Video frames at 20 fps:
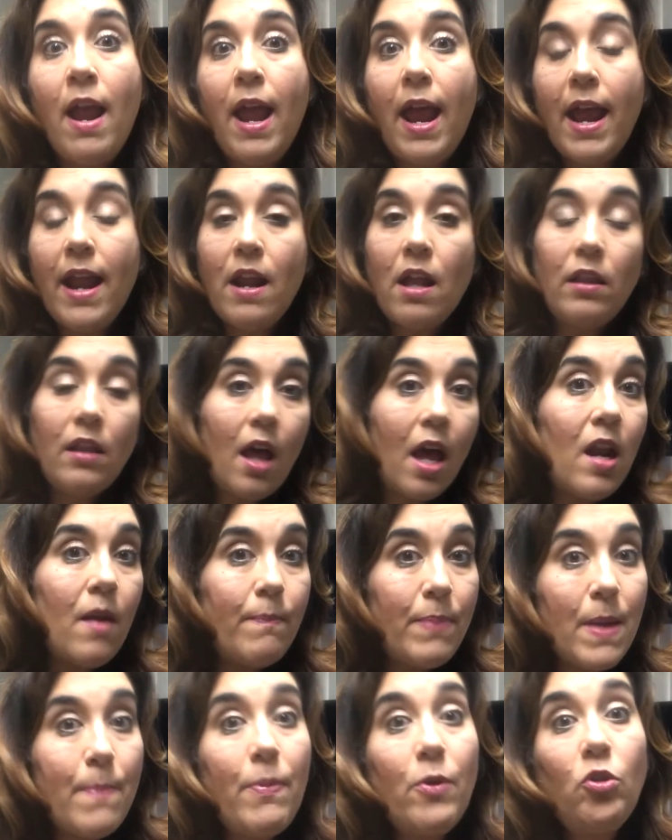And a lot
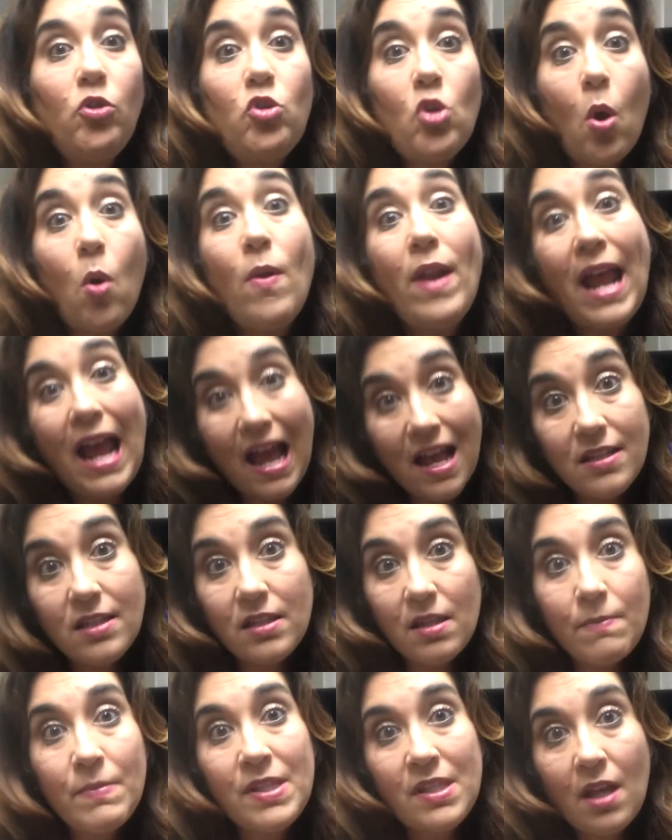of people don't ask
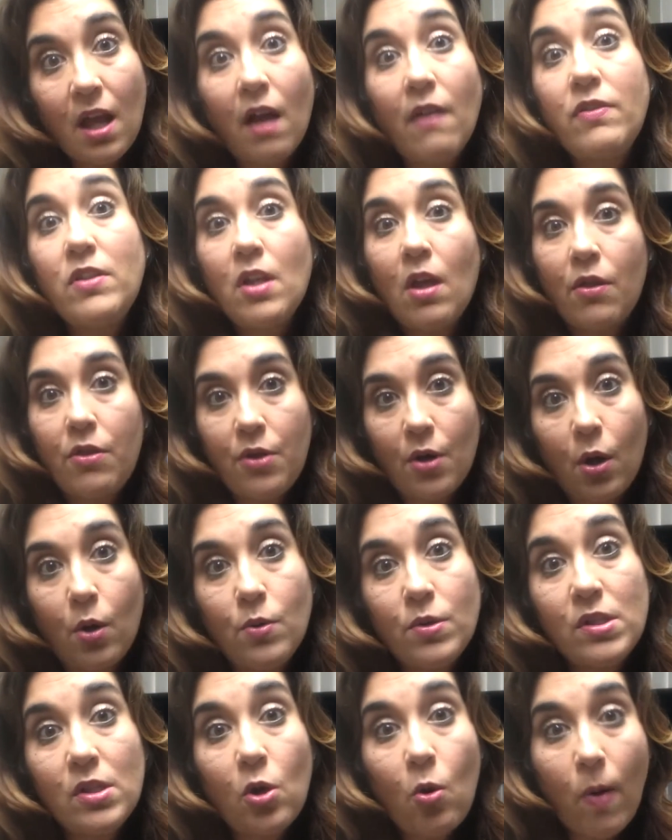themselves
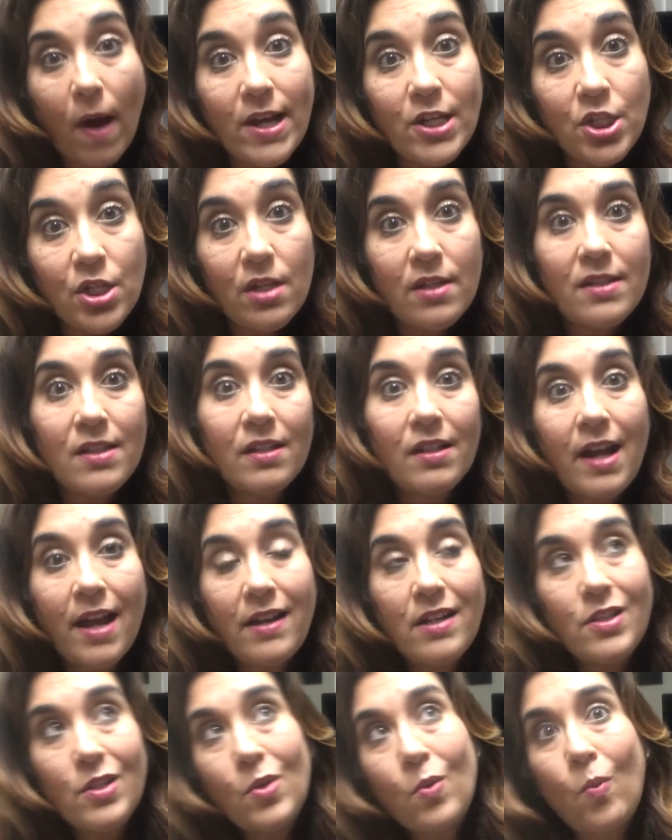those questions. They're
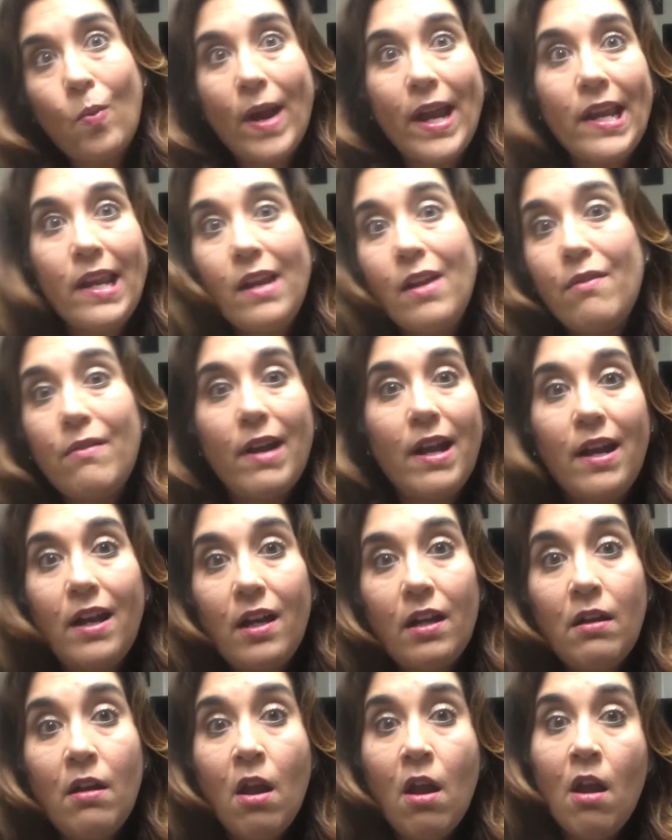kind of just waiting
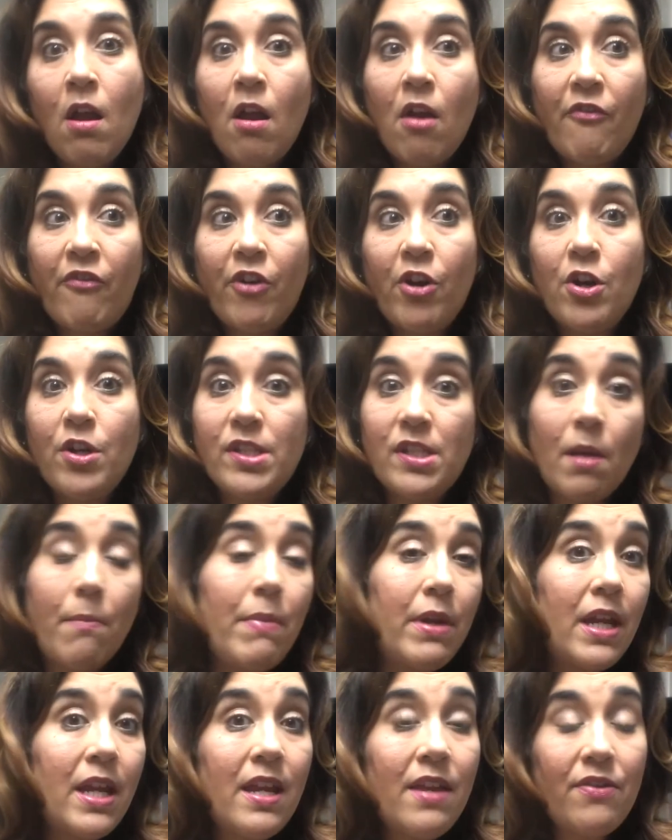around for
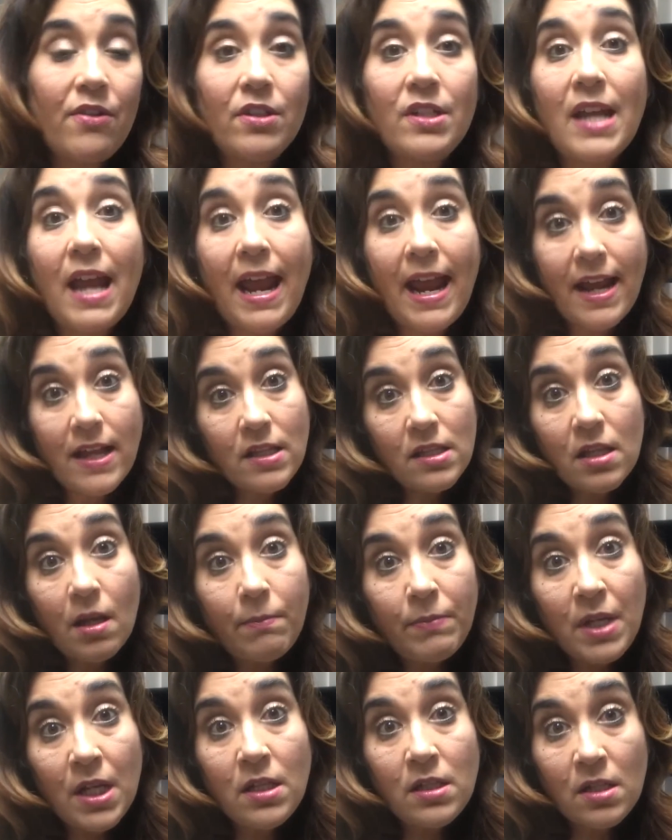somebody either to hand
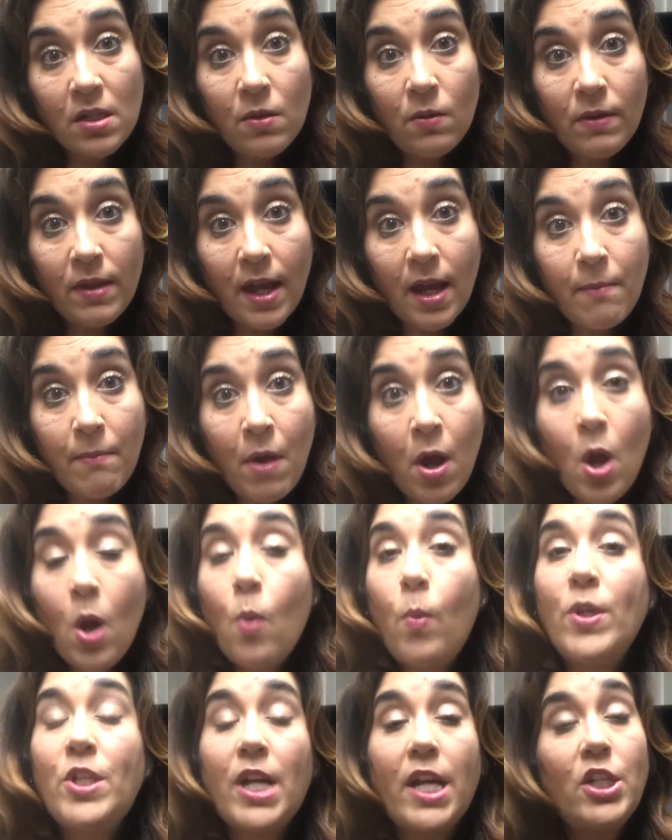something to them,
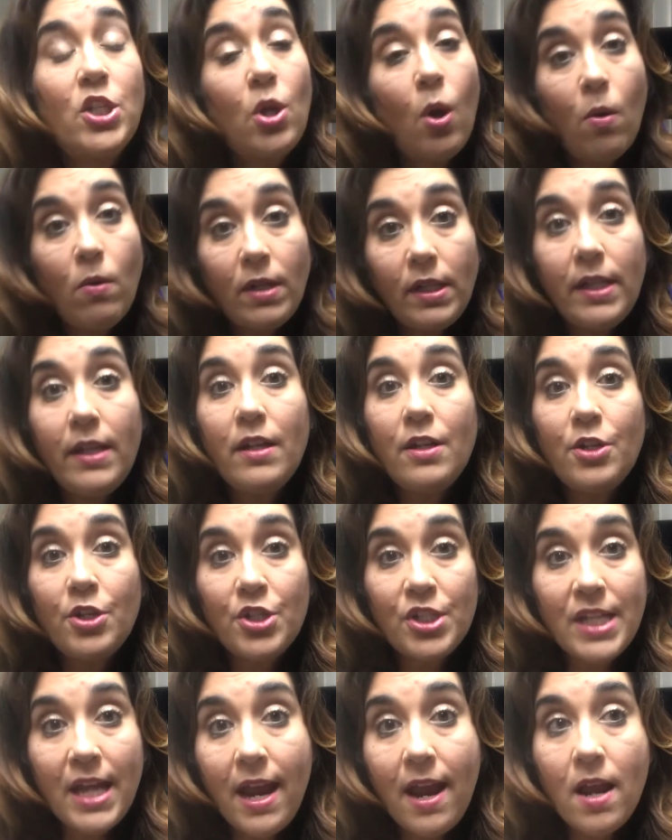which I totally
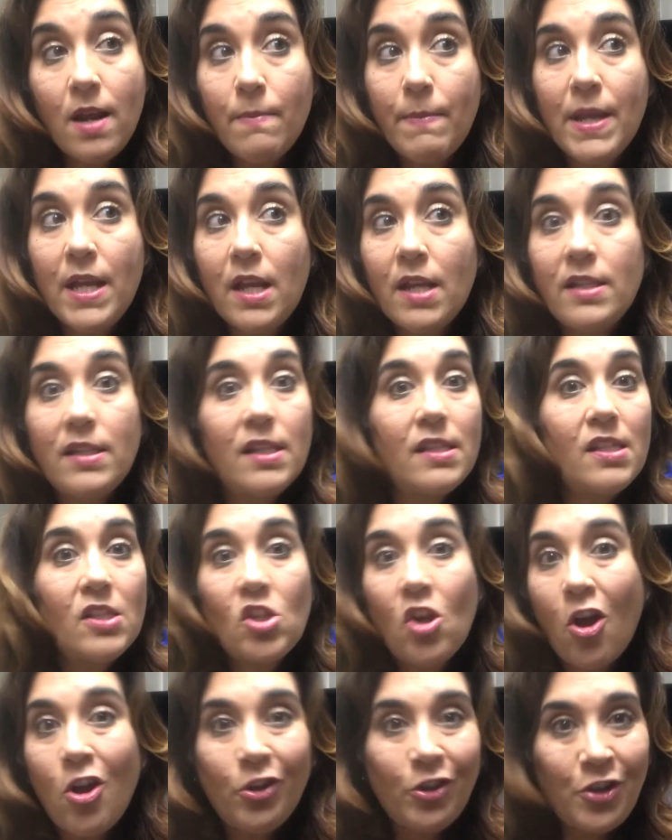understand because this
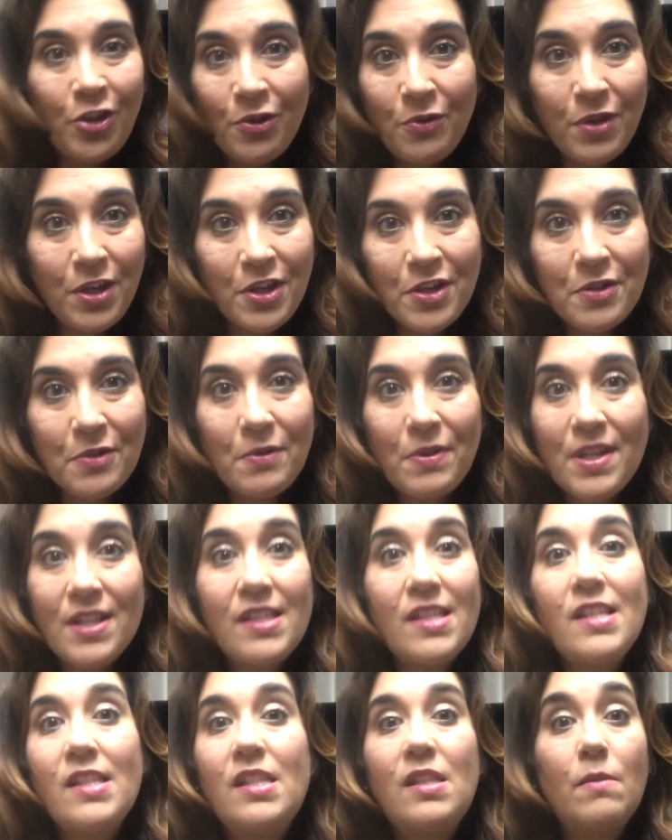is all new to you.
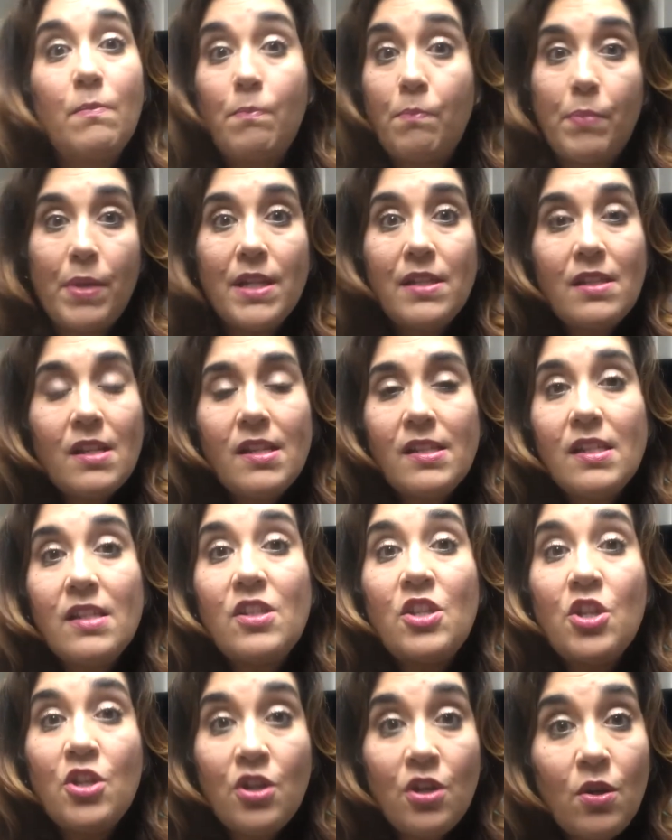Business
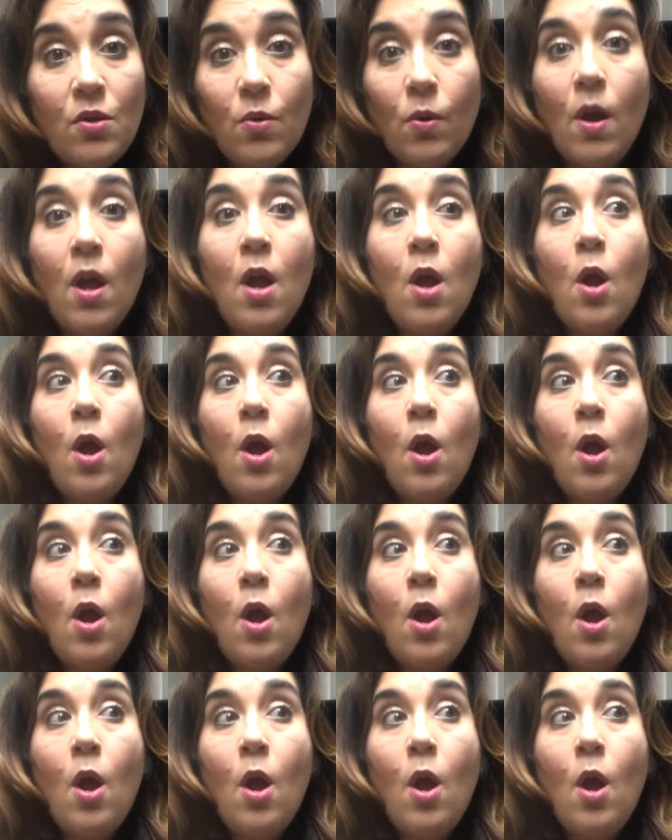is new.